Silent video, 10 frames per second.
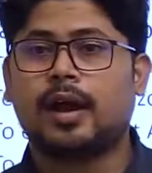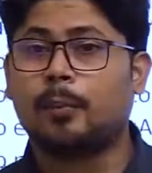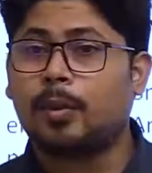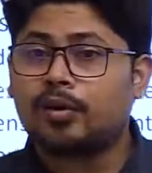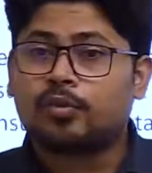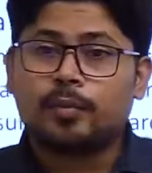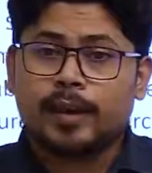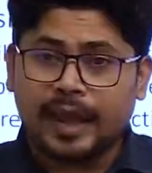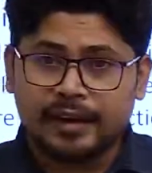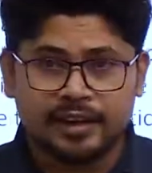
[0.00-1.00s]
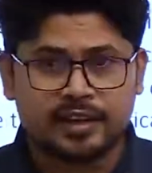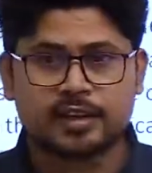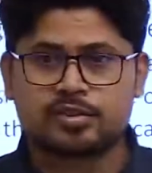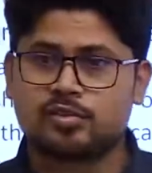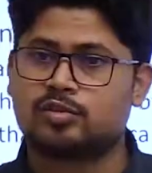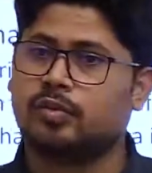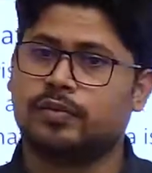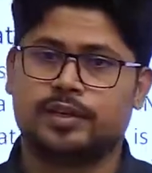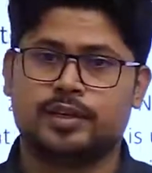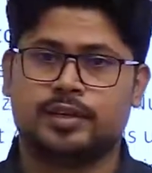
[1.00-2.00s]
apart from any national
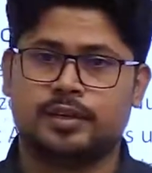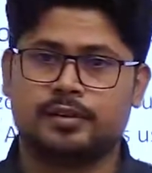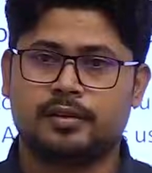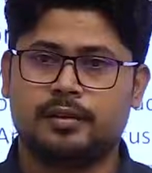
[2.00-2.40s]
sovereignty.